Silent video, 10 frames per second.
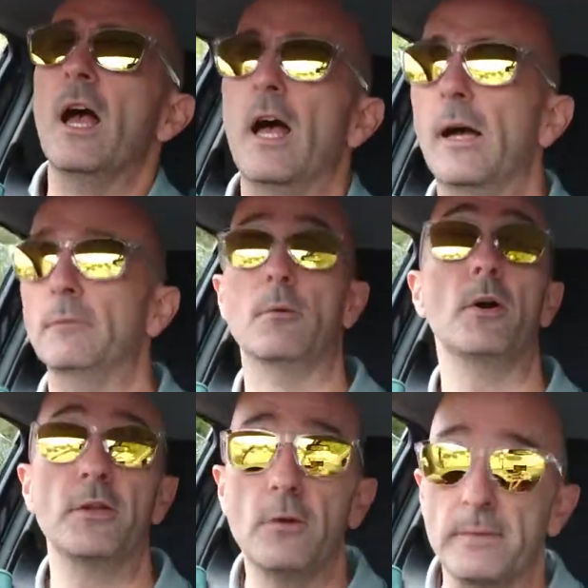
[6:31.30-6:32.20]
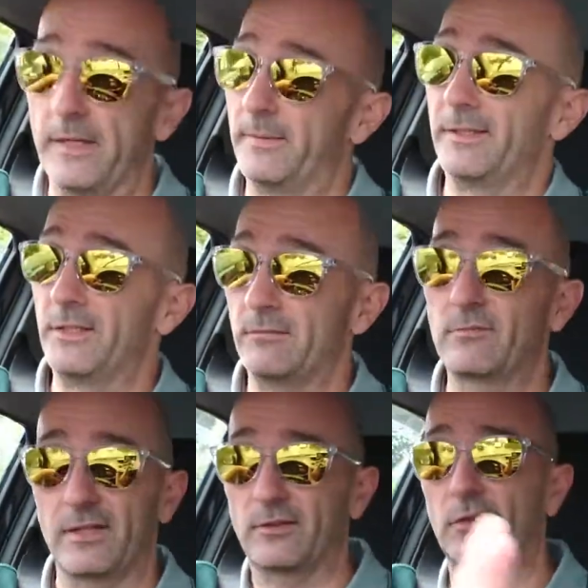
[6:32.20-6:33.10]
Or it might not be, I mean,
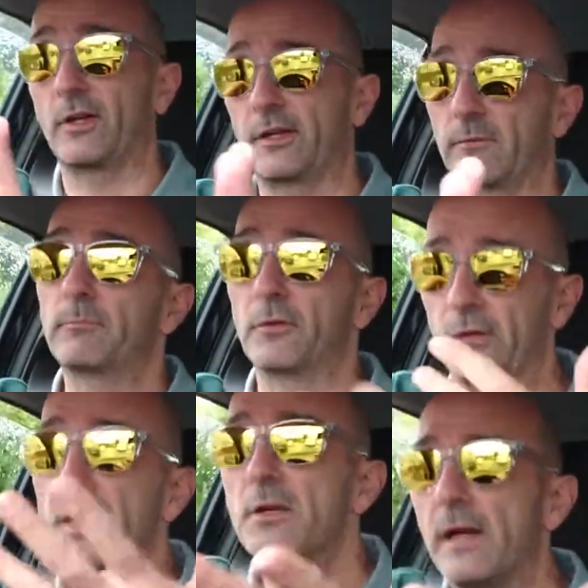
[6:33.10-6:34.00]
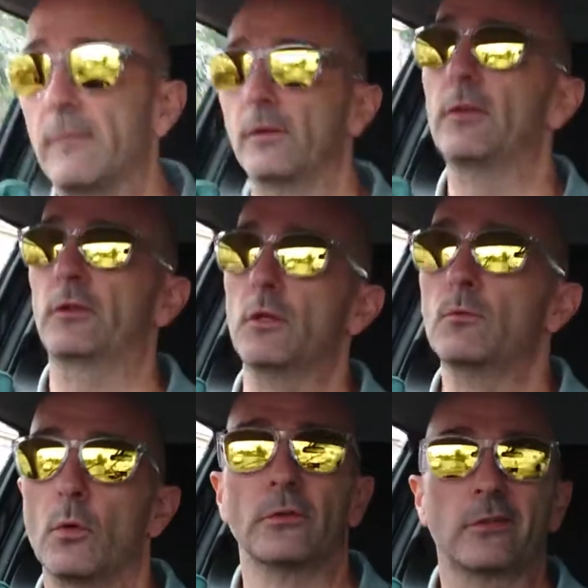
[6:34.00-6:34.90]
they try to present you adverts that you
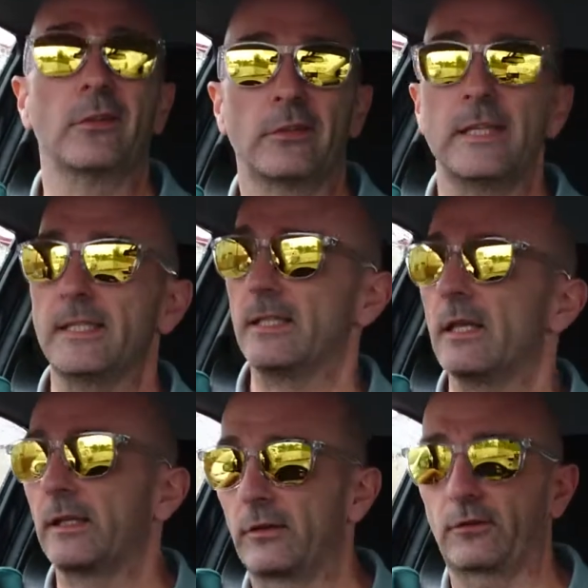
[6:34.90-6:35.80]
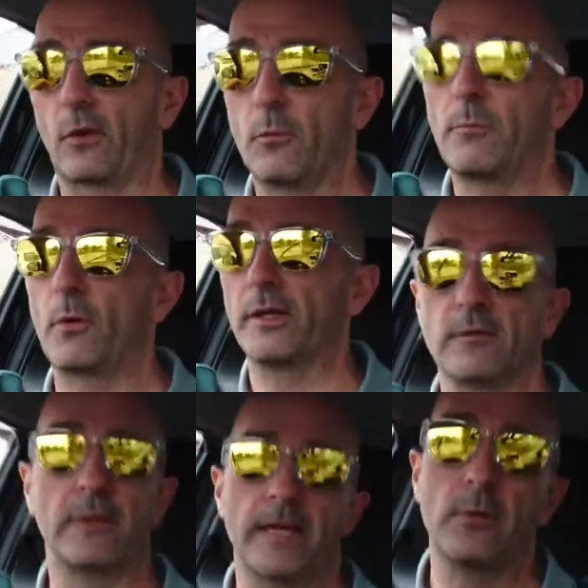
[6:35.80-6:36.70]
want to see. That's the whole point
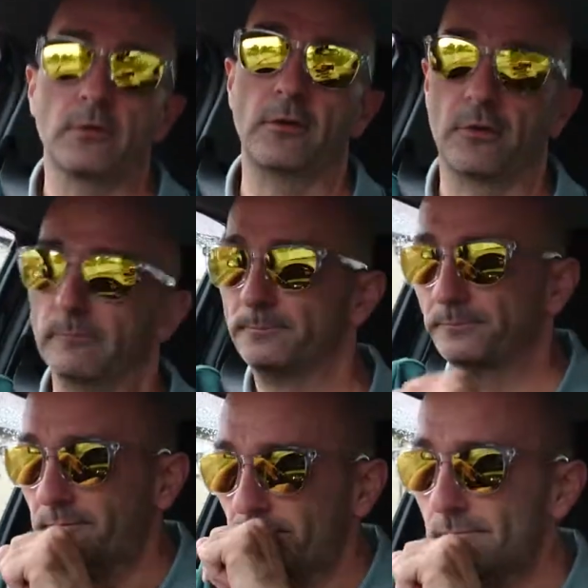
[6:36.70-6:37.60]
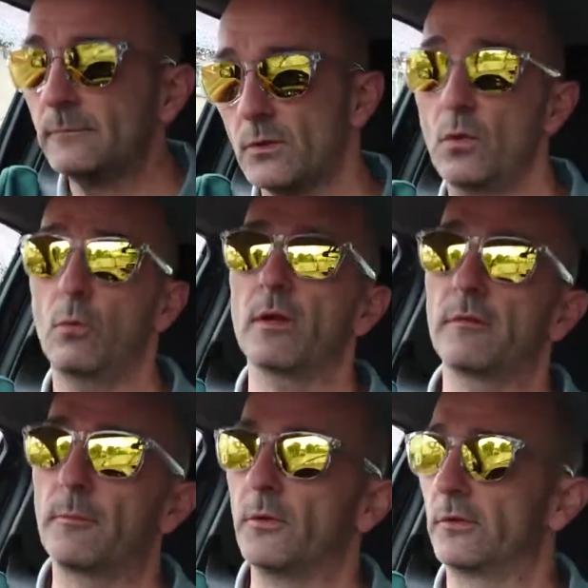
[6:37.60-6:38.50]
of the algorithm, or one of
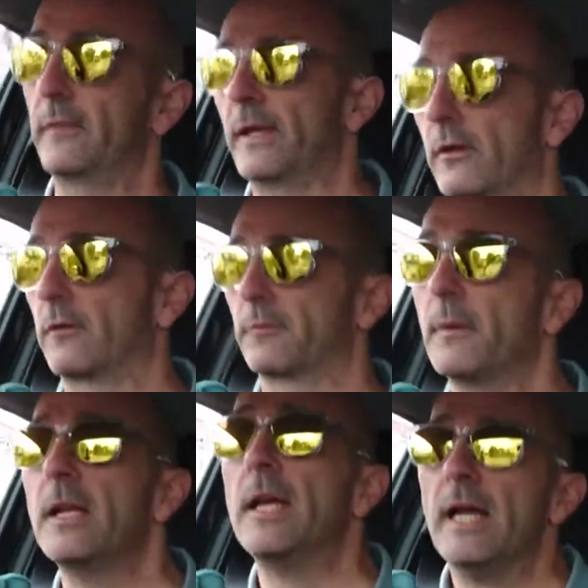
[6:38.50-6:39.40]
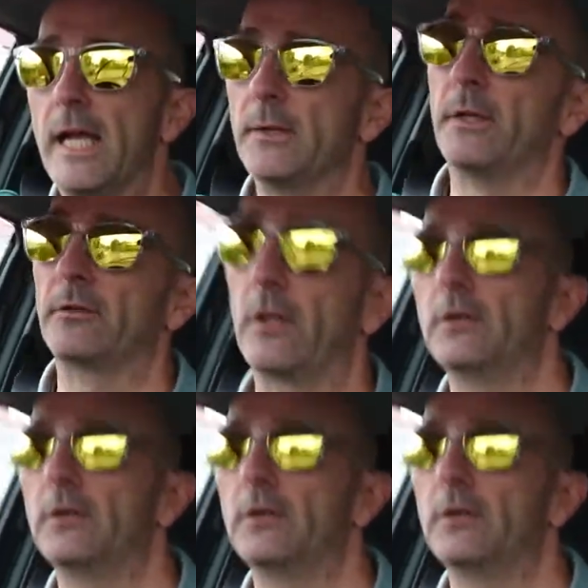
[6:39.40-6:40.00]
the points of the algorithm. Anyway,